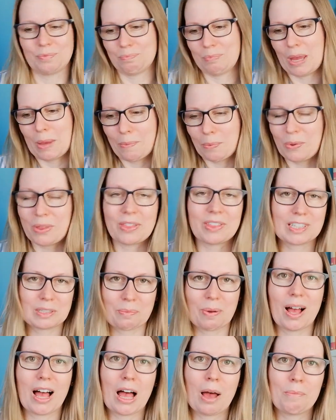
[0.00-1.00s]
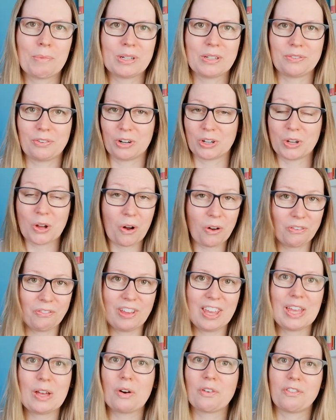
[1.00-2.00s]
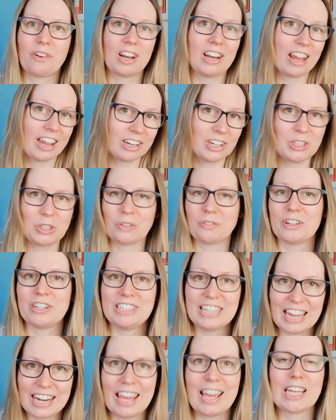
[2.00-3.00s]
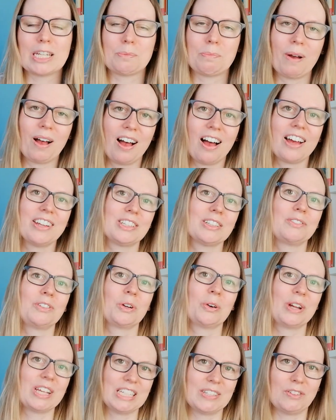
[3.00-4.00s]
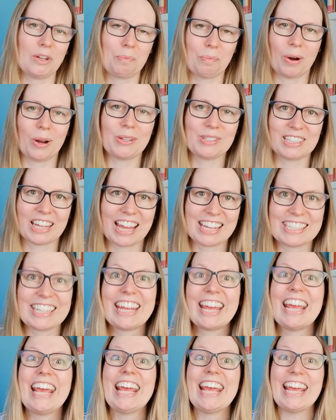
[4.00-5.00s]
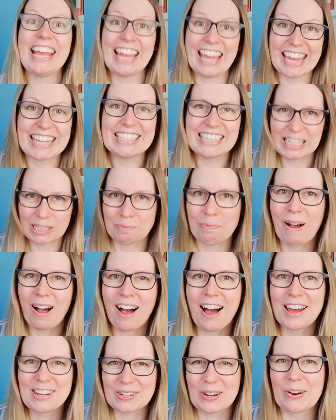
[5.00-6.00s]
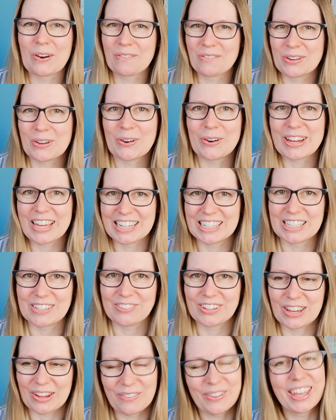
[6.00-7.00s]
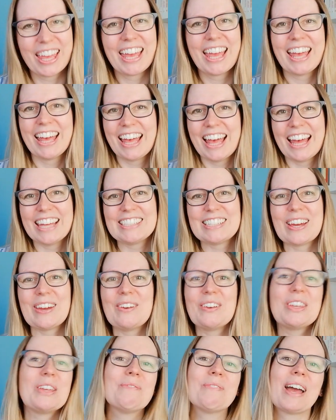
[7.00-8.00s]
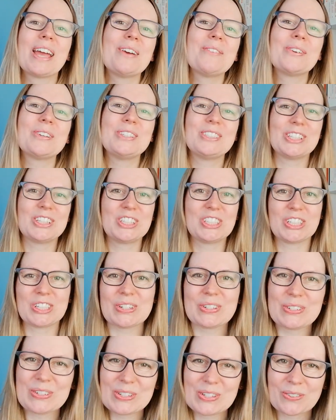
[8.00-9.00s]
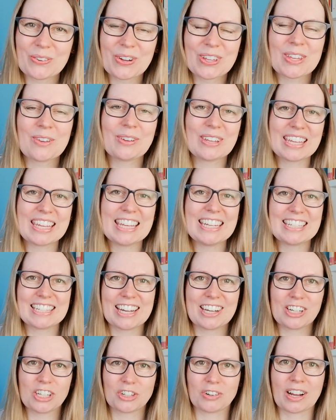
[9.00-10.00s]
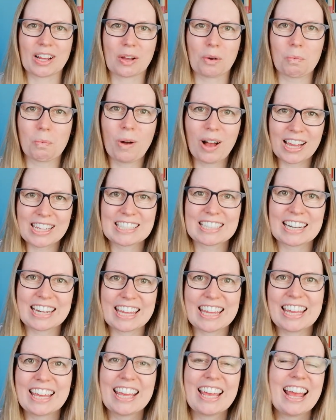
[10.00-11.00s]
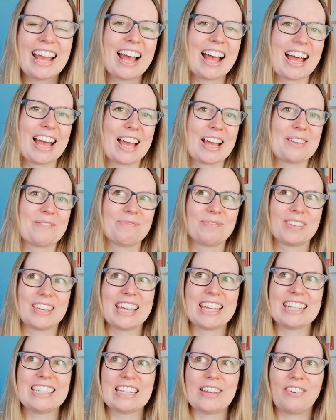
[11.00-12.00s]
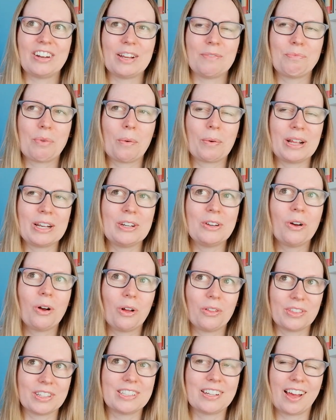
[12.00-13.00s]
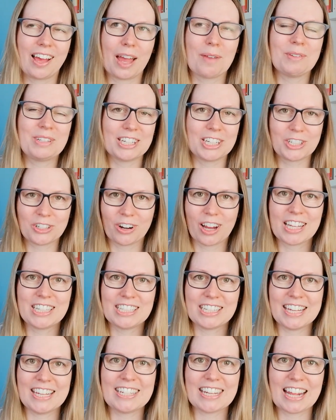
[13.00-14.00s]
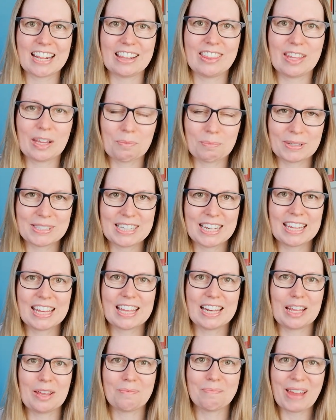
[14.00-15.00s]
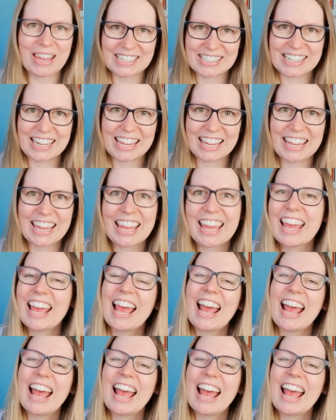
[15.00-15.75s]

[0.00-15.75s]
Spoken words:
people within the department for a coffee or for lunch or for dinner as part of your interview process, it is part of your interview. So you may want to choose what you eat and drink wisely. It's definitely probably not the time to try to eat anything particularly messy.